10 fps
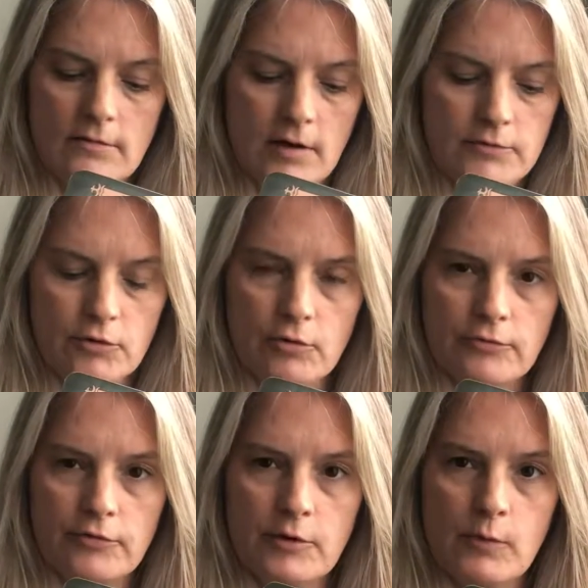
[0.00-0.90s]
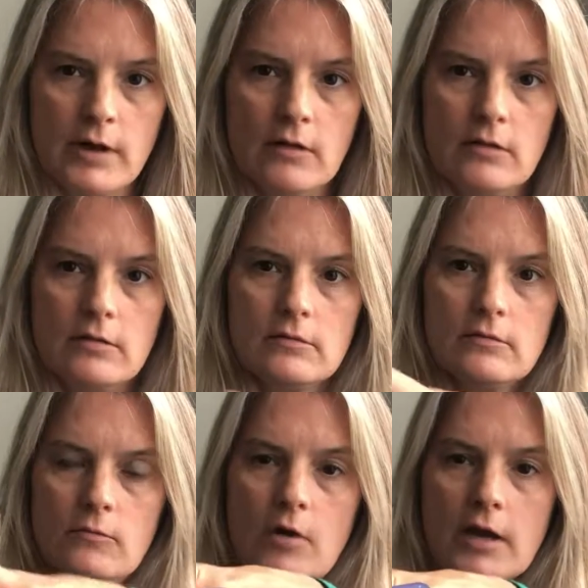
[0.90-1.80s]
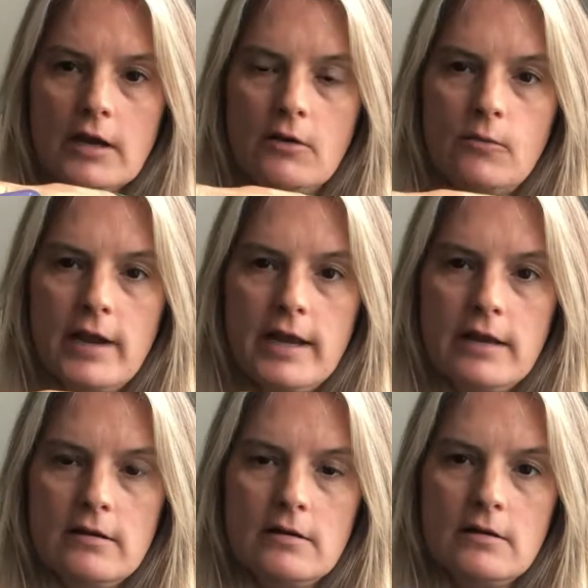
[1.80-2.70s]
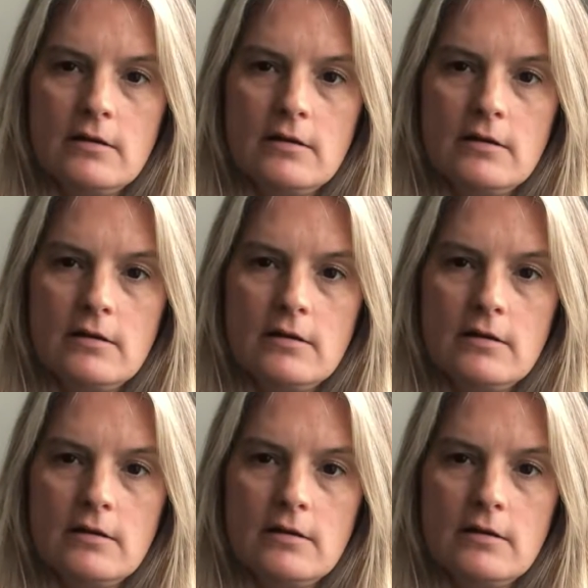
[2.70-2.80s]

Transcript: of your own free will, walking away,